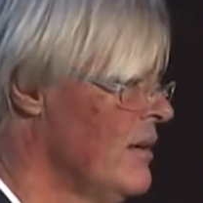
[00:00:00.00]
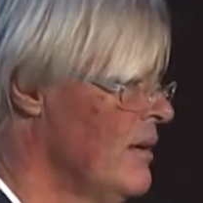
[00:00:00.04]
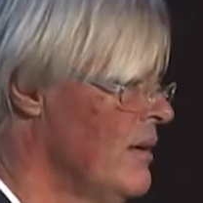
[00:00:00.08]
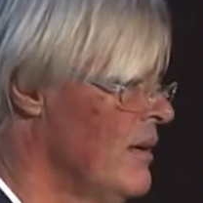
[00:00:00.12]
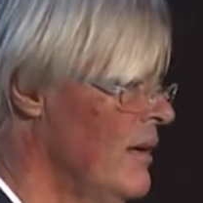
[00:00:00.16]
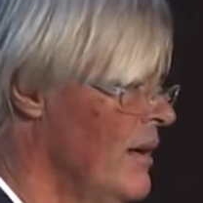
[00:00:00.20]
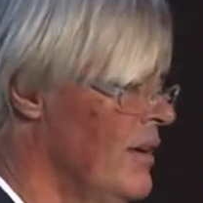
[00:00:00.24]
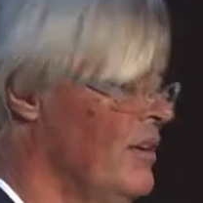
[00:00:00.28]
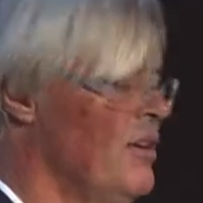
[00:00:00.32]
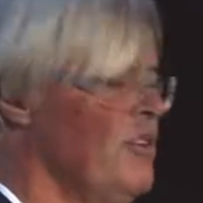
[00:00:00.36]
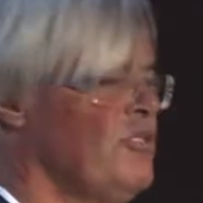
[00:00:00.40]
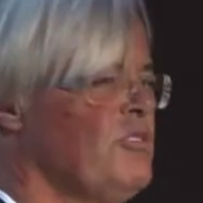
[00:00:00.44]

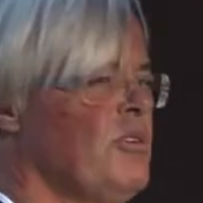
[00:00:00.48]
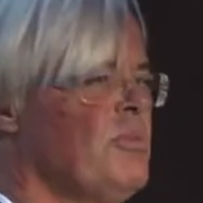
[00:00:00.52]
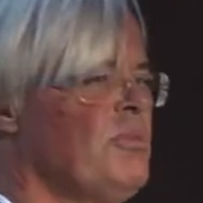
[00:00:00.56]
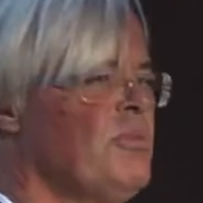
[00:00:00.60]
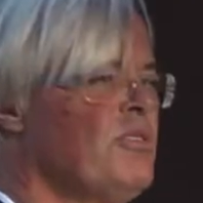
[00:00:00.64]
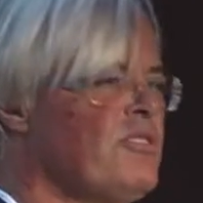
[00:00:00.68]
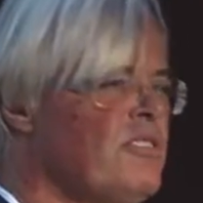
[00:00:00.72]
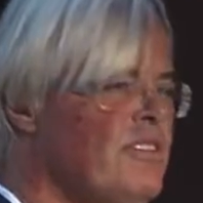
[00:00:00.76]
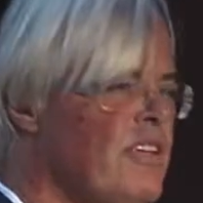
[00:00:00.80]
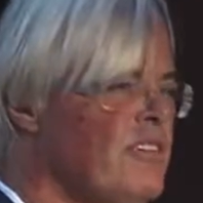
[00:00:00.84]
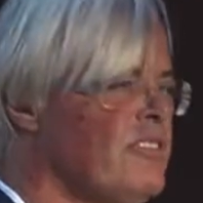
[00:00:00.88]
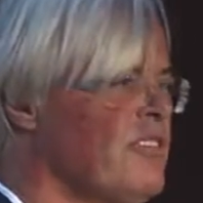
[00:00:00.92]
And there's a
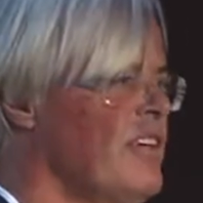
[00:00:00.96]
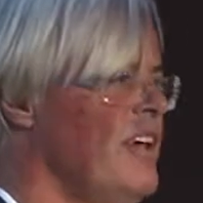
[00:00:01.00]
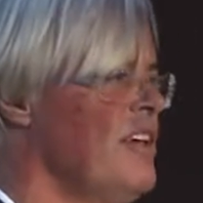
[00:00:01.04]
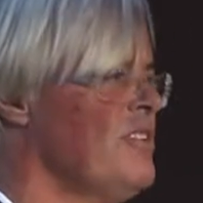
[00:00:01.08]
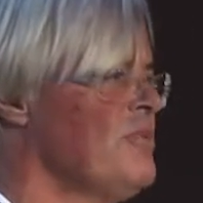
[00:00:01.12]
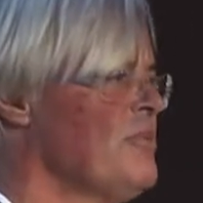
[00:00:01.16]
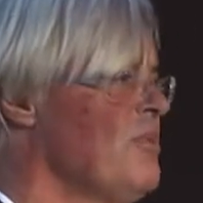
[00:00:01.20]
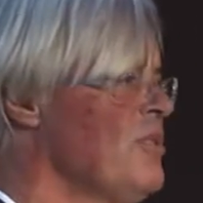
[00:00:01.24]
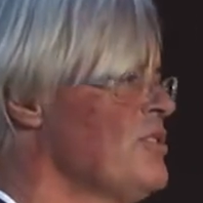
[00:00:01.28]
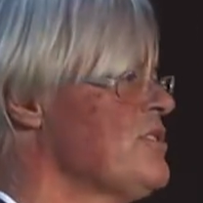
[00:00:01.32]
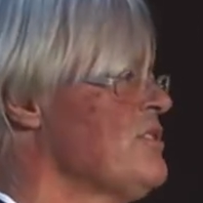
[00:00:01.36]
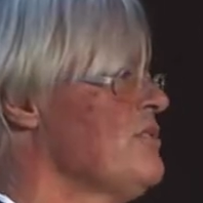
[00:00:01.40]
business case
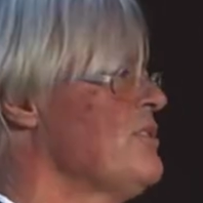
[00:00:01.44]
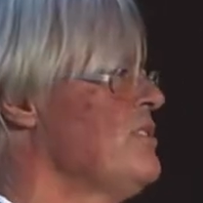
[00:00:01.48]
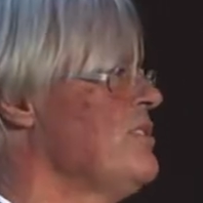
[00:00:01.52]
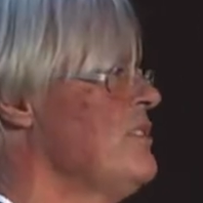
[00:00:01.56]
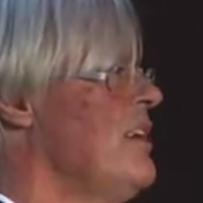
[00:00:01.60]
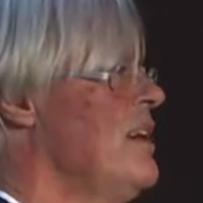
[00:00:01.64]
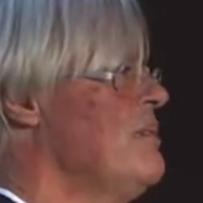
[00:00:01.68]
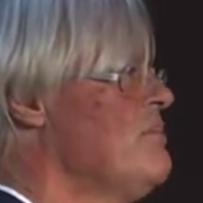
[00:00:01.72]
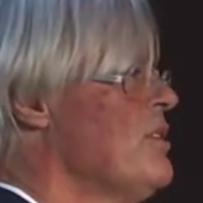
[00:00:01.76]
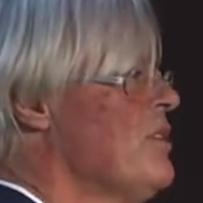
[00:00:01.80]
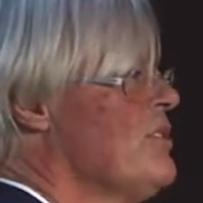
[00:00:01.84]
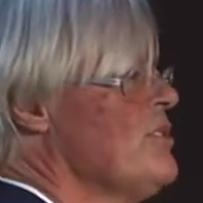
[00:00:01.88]
most of the
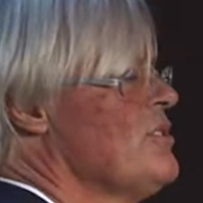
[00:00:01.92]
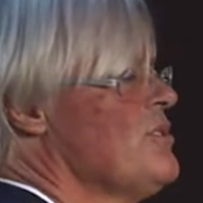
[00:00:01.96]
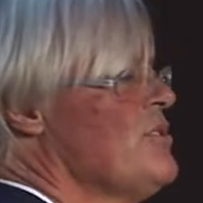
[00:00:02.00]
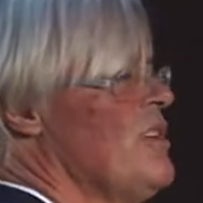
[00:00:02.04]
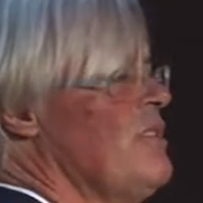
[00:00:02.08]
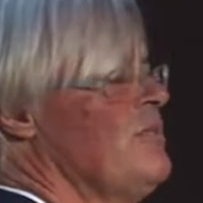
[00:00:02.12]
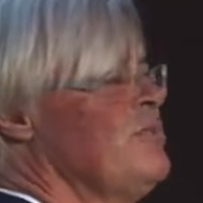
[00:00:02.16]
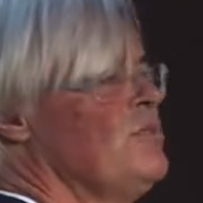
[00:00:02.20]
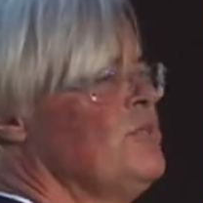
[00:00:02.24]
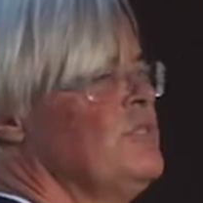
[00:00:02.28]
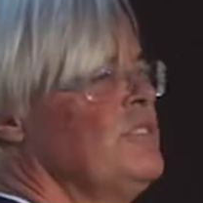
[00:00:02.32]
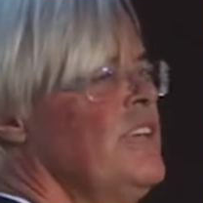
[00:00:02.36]
time because you
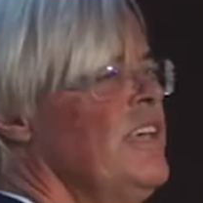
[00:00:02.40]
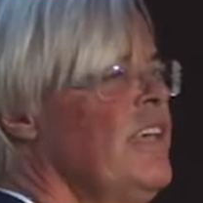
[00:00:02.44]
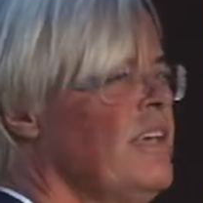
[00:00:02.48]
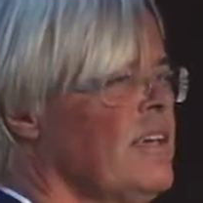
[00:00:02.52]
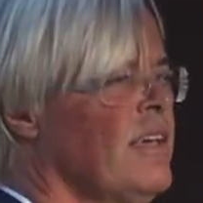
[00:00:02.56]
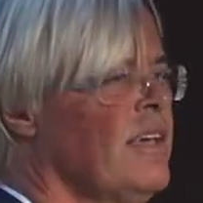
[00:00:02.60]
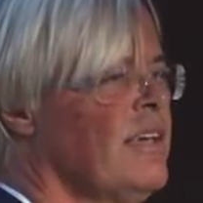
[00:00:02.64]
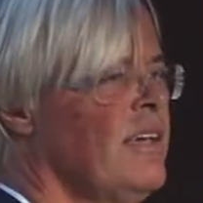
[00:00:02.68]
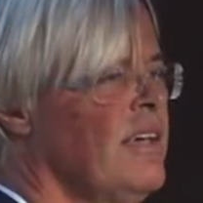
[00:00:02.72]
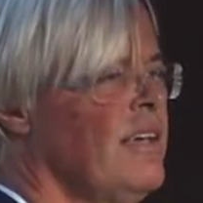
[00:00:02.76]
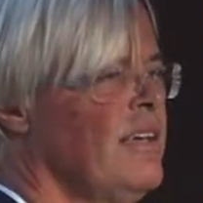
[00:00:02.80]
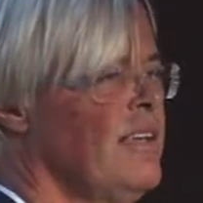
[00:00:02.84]
have to take
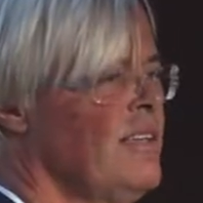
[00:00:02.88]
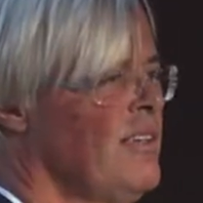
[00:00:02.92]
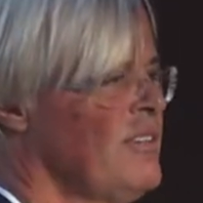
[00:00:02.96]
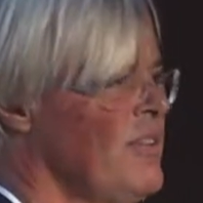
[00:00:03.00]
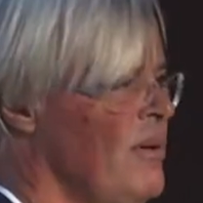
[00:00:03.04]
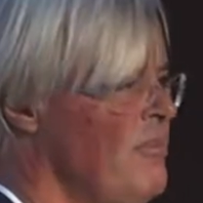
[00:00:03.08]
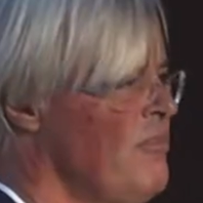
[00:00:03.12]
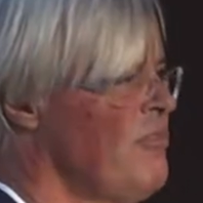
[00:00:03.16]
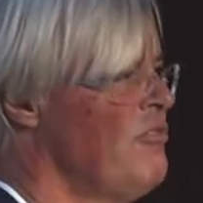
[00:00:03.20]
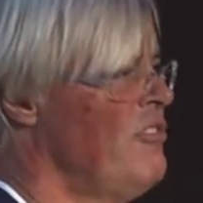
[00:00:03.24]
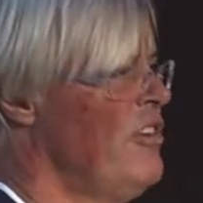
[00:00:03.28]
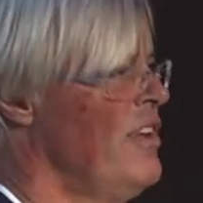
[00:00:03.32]

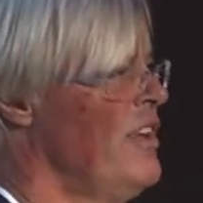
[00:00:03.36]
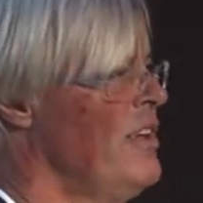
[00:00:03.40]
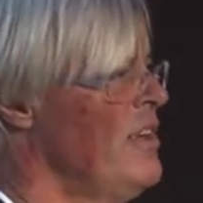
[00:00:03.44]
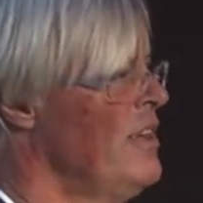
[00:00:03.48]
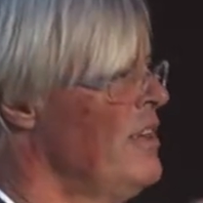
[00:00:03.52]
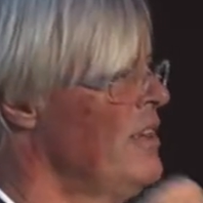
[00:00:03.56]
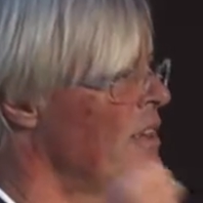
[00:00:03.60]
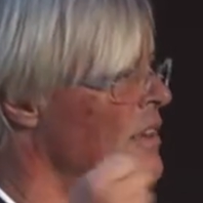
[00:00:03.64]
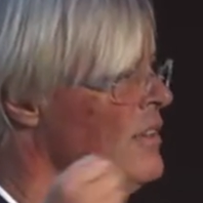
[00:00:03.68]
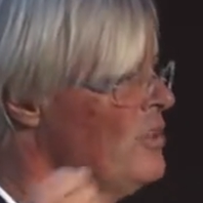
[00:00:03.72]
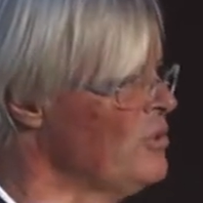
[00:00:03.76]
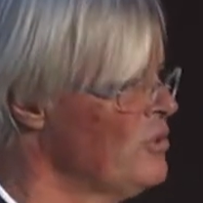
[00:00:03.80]
something
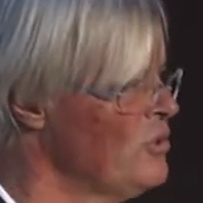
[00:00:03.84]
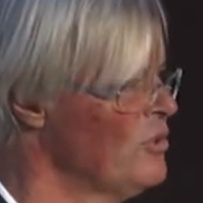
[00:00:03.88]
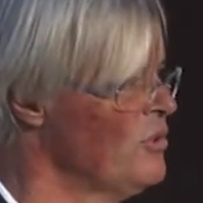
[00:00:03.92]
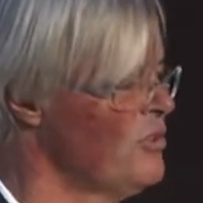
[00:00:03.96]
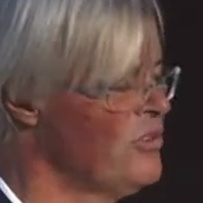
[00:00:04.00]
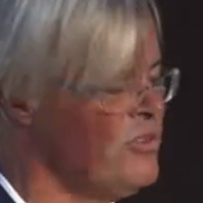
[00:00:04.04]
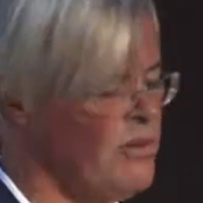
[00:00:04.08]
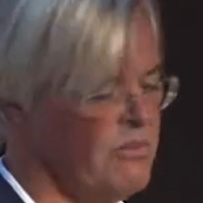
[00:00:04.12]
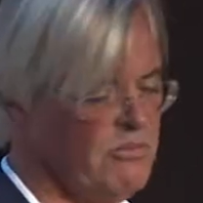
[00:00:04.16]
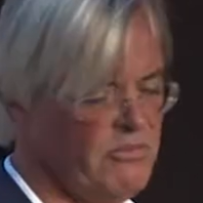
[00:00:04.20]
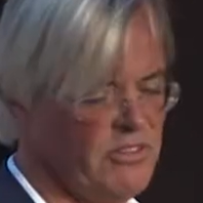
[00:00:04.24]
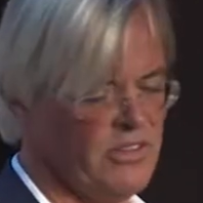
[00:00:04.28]
to do
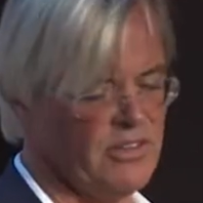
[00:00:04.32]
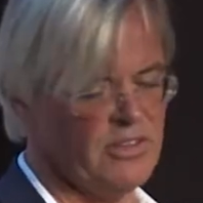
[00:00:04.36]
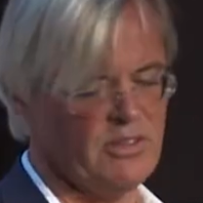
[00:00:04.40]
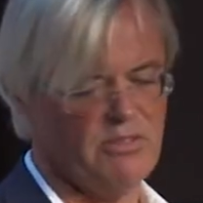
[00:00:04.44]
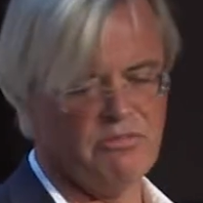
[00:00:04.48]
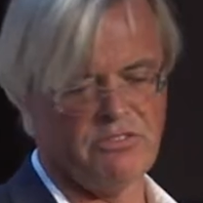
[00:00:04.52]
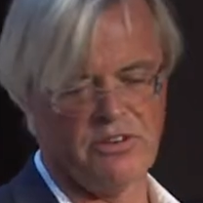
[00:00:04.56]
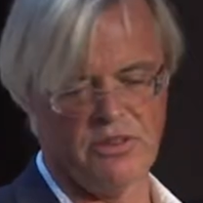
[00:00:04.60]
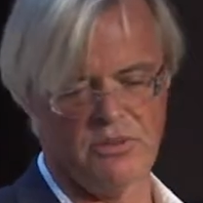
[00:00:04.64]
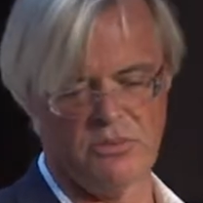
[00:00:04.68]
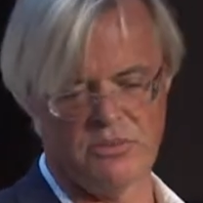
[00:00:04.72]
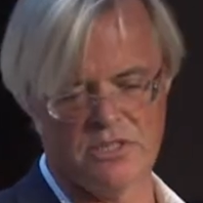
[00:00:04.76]
something
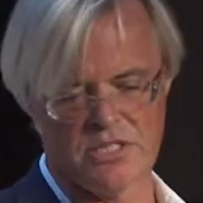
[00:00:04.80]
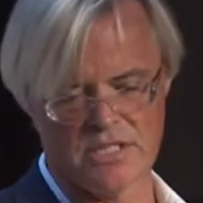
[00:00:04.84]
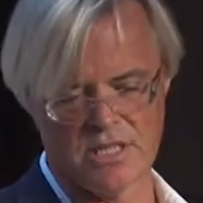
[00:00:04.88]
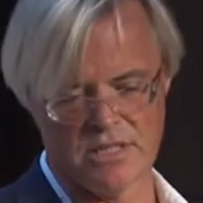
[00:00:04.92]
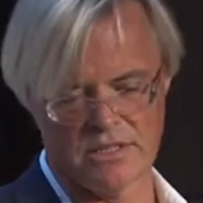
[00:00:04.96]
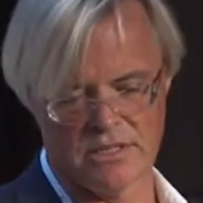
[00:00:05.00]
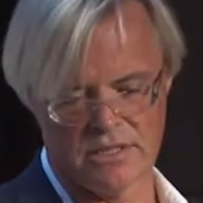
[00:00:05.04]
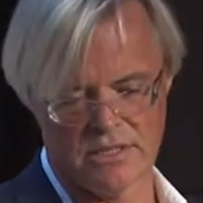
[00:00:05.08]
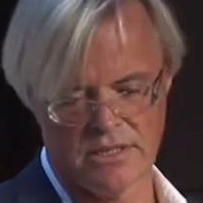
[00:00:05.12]
different with it.